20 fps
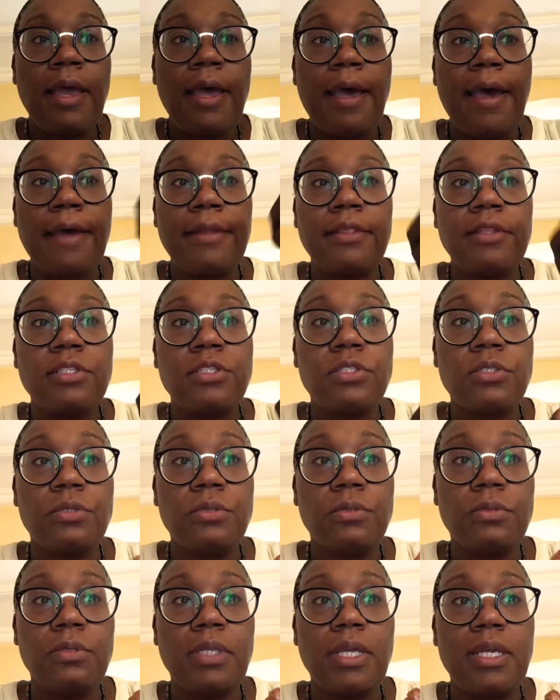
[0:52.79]
at the
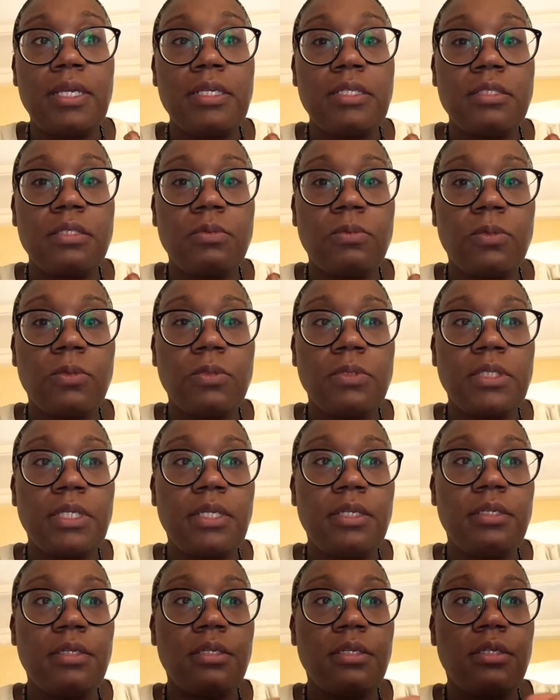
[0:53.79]
school that he's enrolled
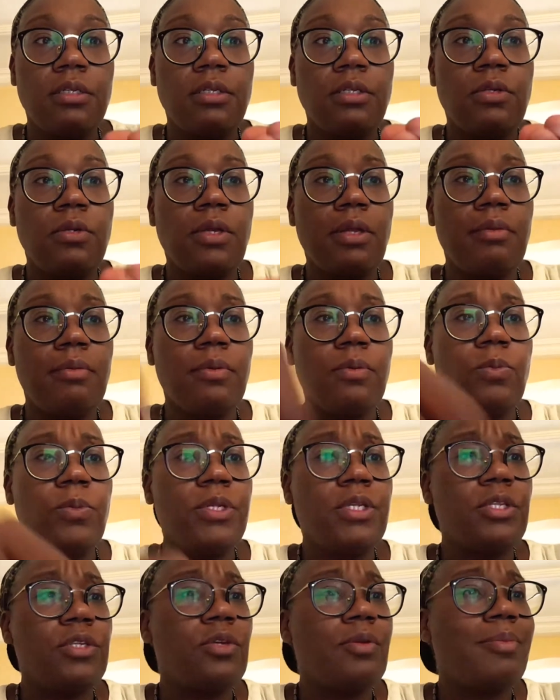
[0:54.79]
in, you can
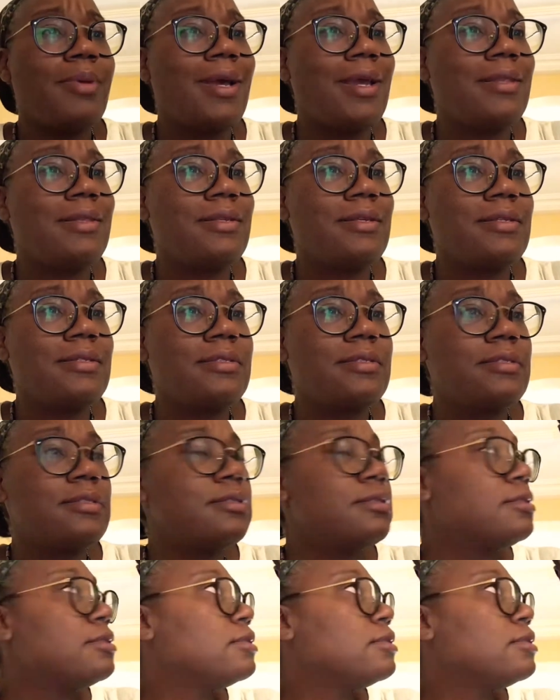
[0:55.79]
when do you buy these?